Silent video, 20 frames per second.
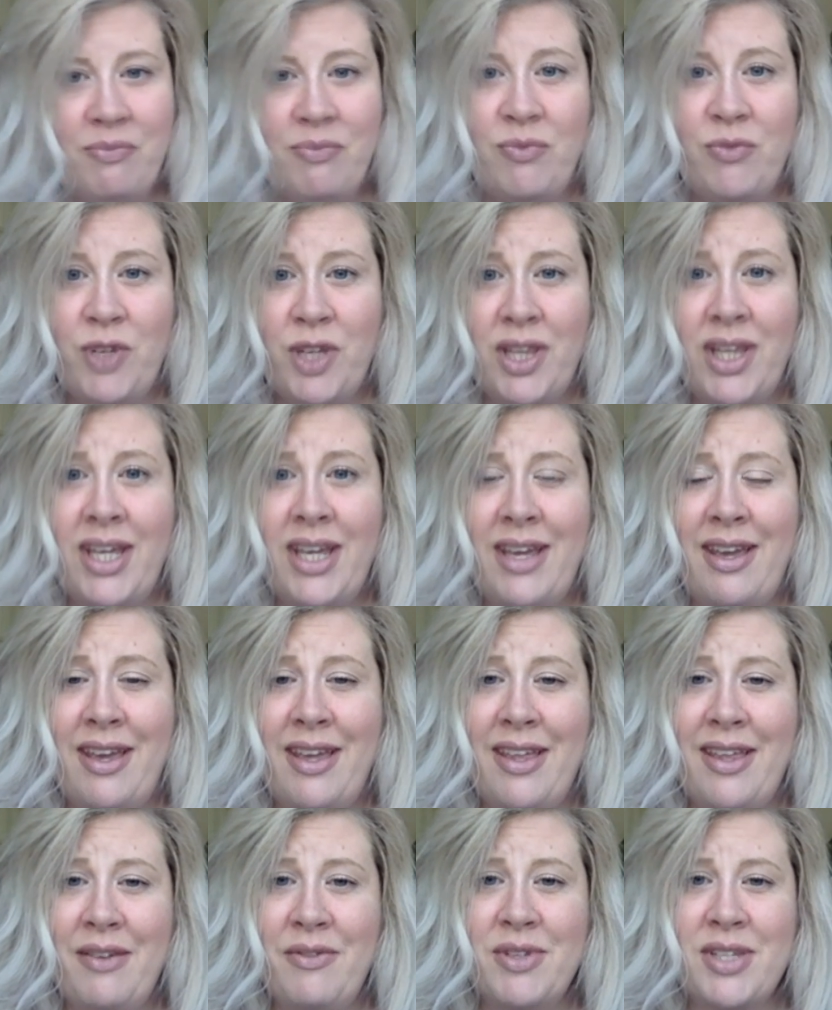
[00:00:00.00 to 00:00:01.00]

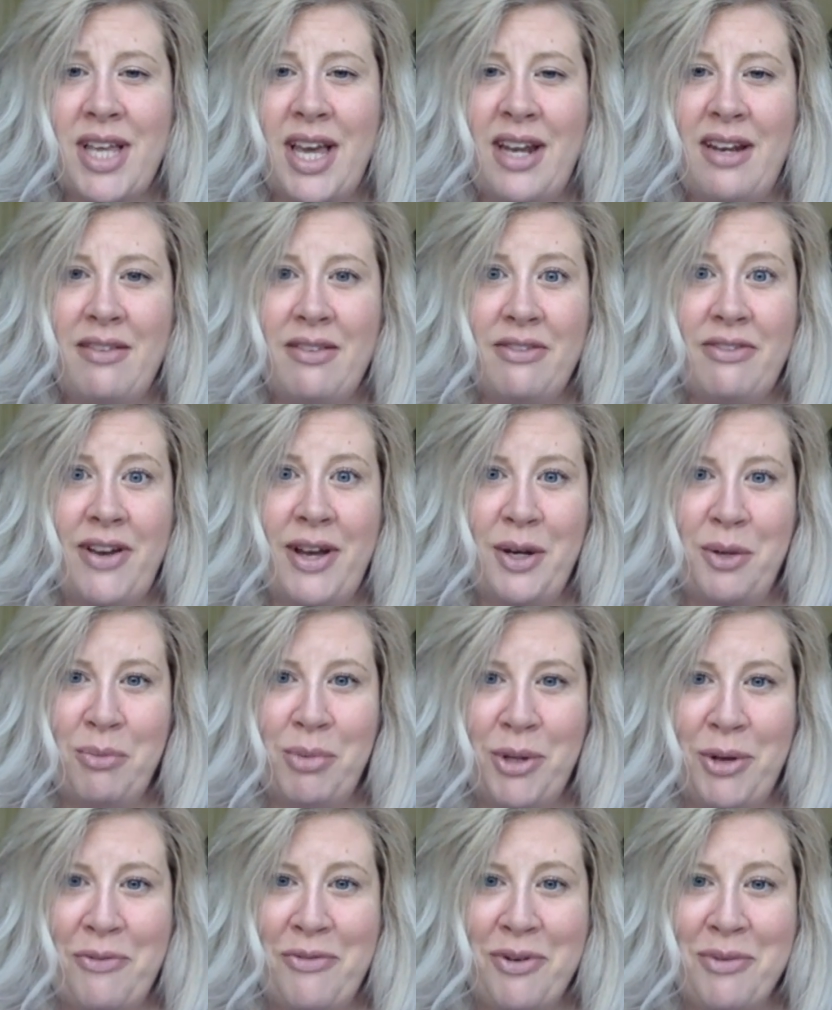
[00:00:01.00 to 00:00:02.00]
really, it was kind of the final
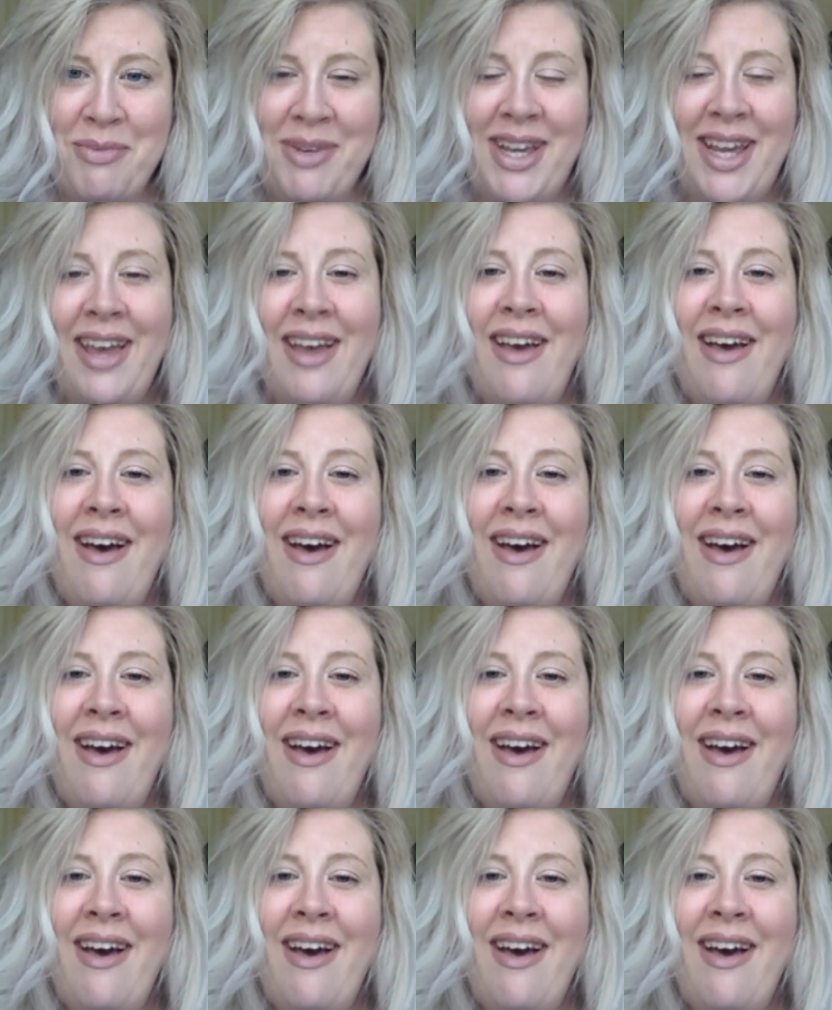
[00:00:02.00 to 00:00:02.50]
blow for me.